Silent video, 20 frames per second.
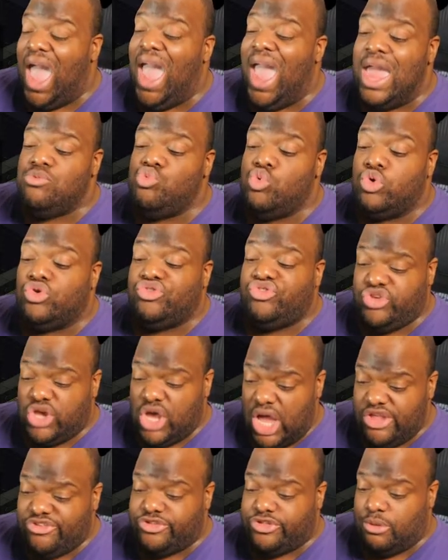and will
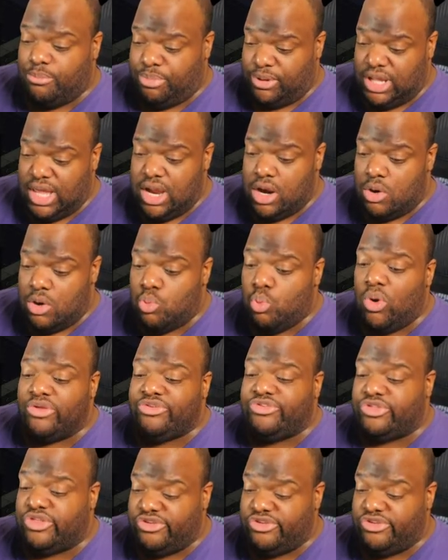chase the player once